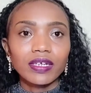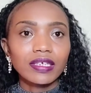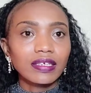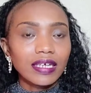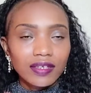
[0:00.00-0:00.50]

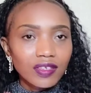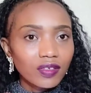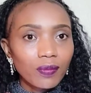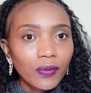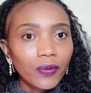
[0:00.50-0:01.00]

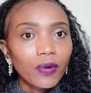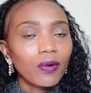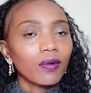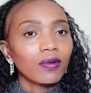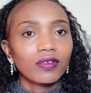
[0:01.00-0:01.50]
textbook,
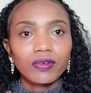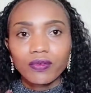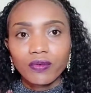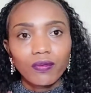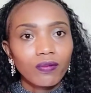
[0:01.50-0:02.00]
or
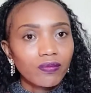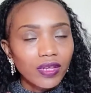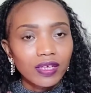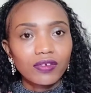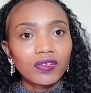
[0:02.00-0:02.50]

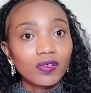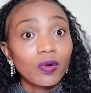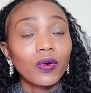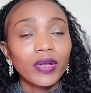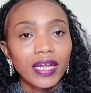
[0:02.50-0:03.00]
that you
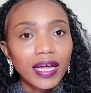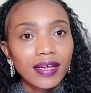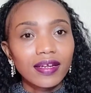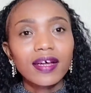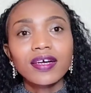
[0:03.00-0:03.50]
saw
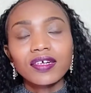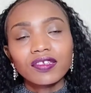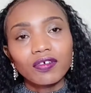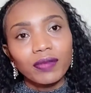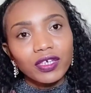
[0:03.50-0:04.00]
online.
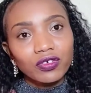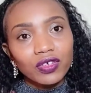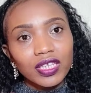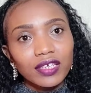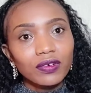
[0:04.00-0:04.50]
So make sure
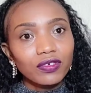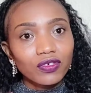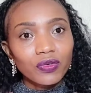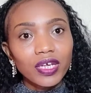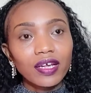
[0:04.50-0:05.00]
that you're
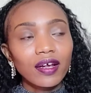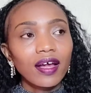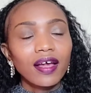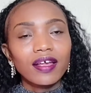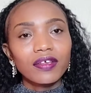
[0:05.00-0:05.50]
doing
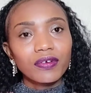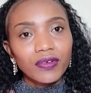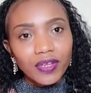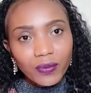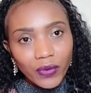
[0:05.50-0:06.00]

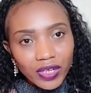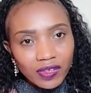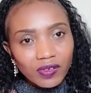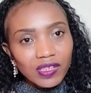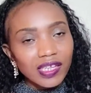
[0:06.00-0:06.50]
the
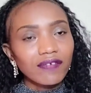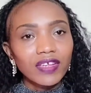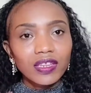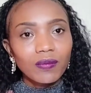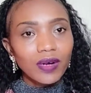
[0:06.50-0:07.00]
questions,
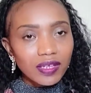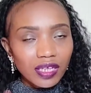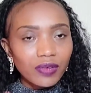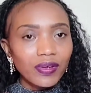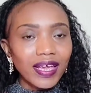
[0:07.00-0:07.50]
even the ones
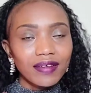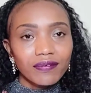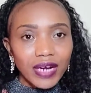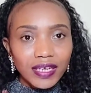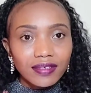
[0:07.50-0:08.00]
that you get
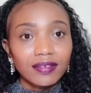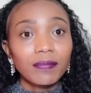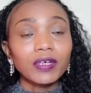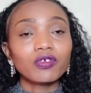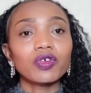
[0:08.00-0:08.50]
right.
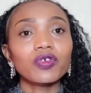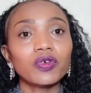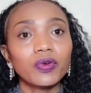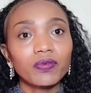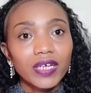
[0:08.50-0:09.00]
Make sure
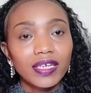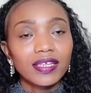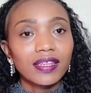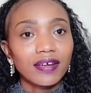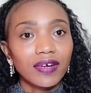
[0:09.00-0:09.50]
you're
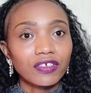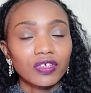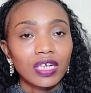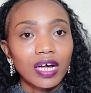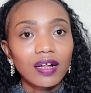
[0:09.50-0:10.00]
reading the
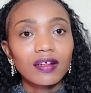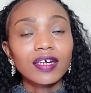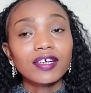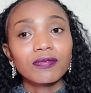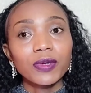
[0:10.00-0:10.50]
rationale,
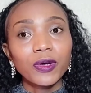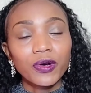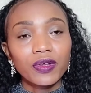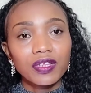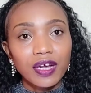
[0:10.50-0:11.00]

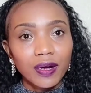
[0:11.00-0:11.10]
because